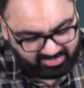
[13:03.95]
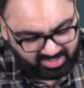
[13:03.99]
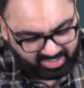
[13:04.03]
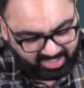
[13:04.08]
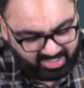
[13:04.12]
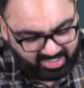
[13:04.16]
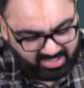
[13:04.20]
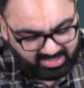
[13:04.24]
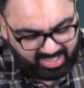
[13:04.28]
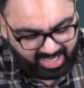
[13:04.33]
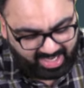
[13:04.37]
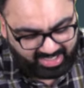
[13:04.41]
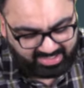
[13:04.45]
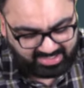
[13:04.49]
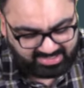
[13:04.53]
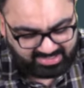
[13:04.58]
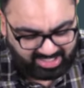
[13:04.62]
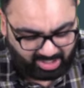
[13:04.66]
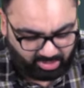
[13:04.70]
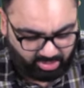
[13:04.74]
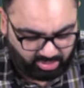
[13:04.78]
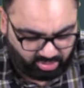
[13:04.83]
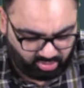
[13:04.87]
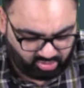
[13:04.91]
Again, that is
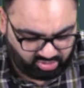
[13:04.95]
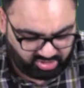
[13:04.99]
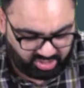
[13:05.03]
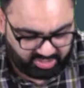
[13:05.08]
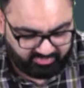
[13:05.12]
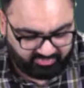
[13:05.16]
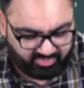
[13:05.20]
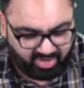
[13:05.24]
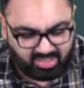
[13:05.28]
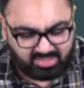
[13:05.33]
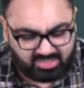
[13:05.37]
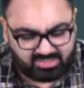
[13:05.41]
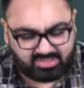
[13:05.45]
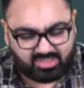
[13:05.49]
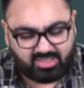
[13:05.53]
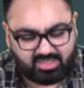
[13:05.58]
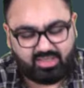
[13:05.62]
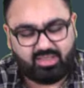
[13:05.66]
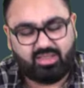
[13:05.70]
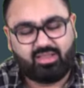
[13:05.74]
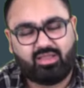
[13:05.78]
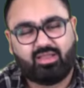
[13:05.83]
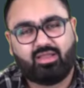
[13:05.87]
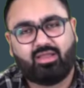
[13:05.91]
how it usually works.
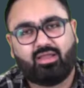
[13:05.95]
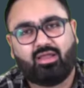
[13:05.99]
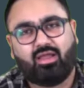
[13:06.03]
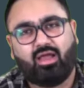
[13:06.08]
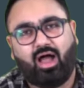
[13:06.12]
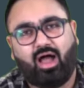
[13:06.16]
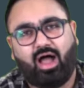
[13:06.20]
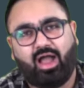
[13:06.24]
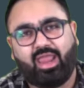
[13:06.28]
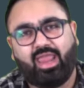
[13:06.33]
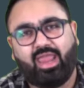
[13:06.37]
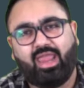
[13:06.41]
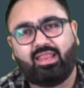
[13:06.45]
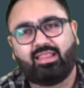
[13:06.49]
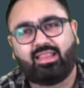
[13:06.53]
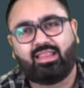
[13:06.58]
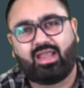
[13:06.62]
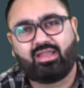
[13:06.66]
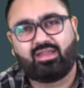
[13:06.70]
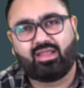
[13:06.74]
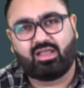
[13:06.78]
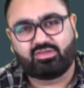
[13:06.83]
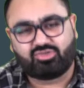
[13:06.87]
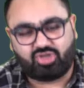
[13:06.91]
Again,
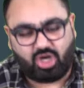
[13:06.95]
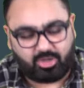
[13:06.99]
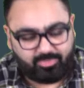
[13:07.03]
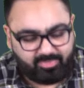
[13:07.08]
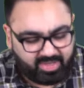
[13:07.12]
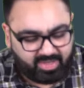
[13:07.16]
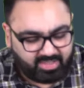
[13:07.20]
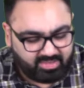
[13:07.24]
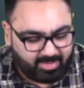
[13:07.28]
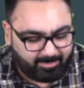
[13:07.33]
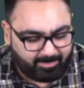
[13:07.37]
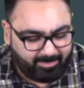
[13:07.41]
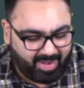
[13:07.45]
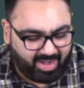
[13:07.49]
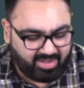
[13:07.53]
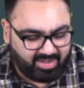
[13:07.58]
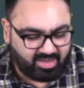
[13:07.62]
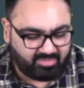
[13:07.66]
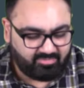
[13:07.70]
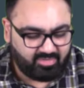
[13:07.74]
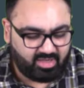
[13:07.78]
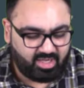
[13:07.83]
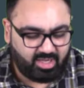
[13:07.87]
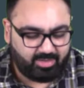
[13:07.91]
that does not mean the
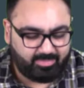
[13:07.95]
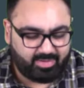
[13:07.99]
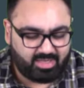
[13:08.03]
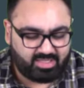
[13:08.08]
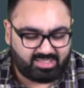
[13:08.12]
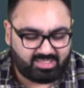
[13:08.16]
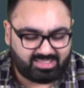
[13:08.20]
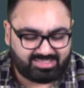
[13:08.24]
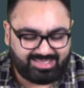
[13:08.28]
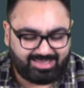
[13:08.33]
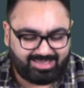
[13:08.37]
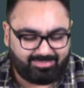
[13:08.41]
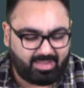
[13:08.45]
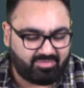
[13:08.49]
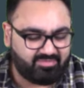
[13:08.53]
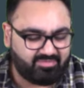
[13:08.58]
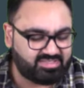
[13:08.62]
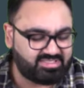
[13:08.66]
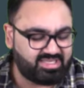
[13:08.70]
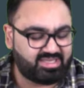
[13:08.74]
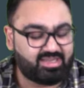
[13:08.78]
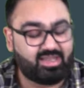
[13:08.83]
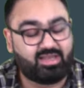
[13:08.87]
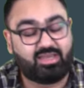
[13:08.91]
pattern will remain the same.
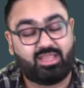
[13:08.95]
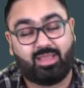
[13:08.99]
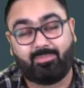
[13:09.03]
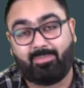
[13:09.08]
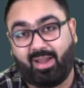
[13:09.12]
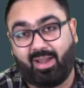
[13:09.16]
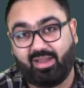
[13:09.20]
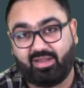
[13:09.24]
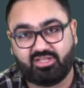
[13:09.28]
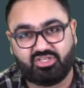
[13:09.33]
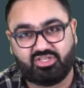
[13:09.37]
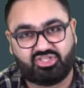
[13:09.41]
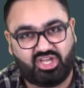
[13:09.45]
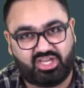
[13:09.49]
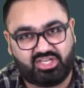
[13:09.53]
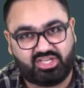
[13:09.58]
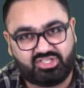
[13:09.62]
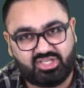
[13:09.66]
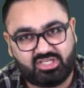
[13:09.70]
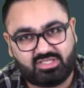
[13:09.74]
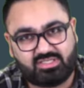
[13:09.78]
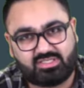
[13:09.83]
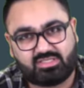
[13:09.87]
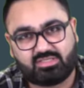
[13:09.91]
Every single year, pattern
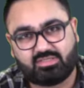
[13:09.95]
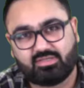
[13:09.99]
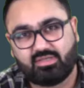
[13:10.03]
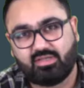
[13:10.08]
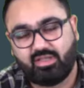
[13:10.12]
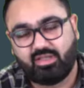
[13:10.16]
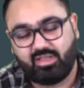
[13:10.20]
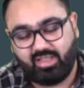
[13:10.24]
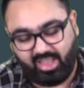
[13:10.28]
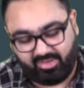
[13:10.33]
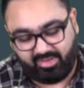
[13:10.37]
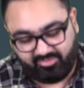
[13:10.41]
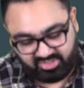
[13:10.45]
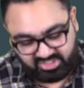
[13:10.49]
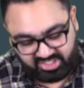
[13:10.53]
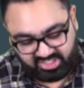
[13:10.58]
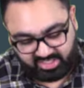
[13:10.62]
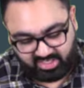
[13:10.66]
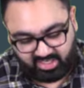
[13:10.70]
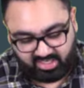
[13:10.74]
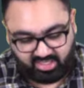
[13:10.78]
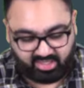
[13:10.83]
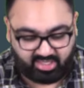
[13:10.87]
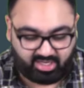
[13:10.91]
changes. Every
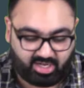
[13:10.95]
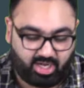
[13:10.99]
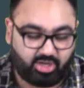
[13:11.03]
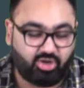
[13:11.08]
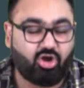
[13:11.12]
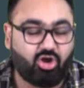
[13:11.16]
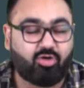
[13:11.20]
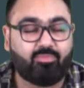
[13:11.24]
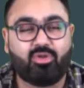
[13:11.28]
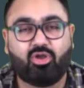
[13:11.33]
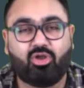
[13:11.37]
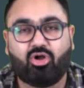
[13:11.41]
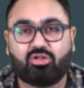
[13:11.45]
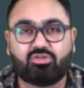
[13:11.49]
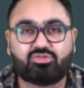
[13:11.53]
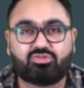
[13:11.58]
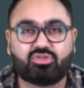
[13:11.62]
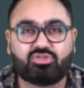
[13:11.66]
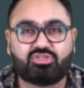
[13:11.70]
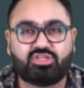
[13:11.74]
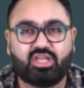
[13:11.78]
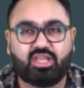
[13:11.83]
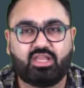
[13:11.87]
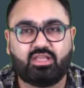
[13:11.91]
single year, the cutoff may
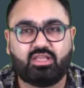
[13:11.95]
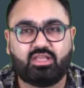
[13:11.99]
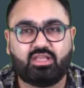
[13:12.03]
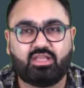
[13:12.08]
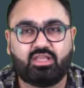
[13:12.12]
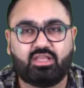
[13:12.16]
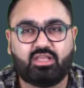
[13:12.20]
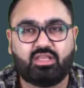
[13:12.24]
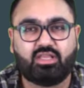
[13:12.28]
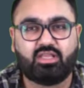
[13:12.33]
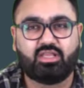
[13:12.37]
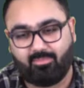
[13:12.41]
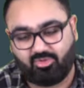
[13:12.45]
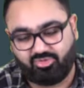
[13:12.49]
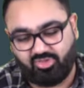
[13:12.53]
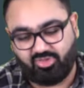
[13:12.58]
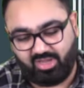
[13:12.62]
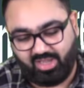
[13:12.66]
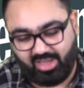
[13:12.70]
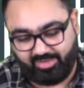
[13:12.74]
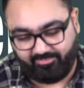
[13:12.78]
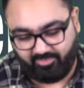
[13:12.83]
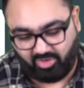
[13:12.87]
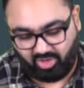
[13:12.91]
also change depending on the
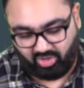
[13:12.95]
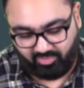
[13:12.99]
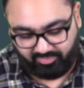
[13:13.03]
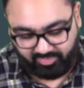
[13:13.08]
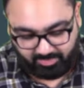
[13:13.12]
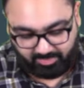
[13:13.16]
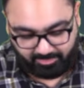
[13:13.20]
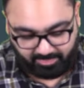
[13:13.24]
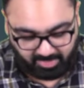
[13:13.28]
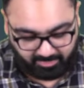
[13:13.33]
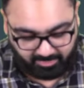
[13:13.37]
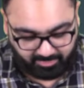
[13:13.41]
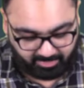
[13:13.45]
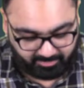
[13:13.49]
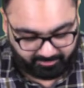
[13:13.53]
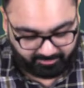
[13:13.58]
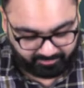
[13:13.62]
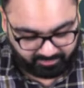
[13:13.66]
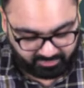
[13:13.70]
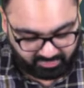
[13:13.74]
level of the paper.